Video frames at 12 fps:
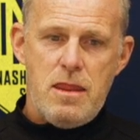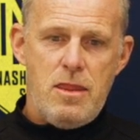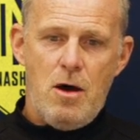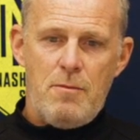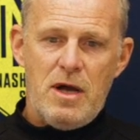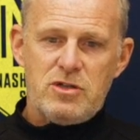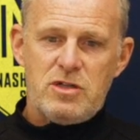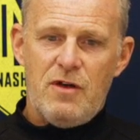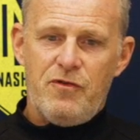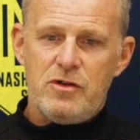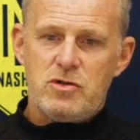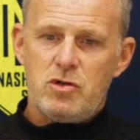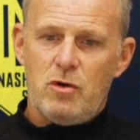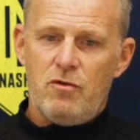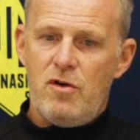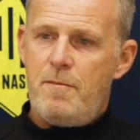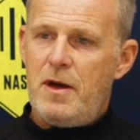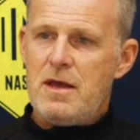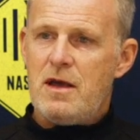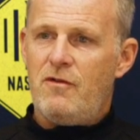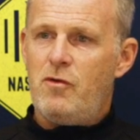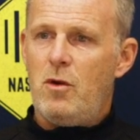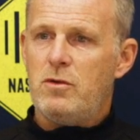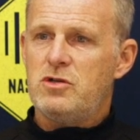Not much different to a repeat
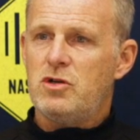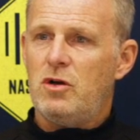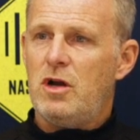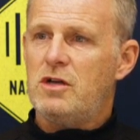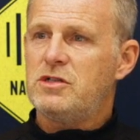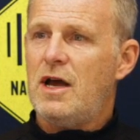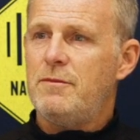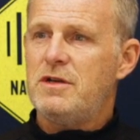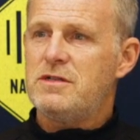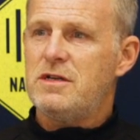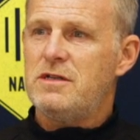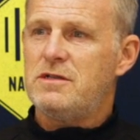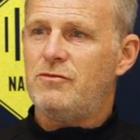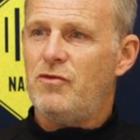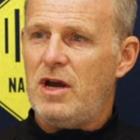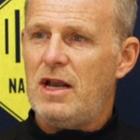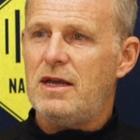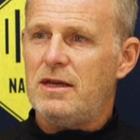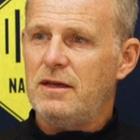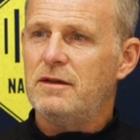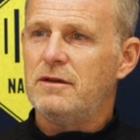of what we saw last game of the season, really.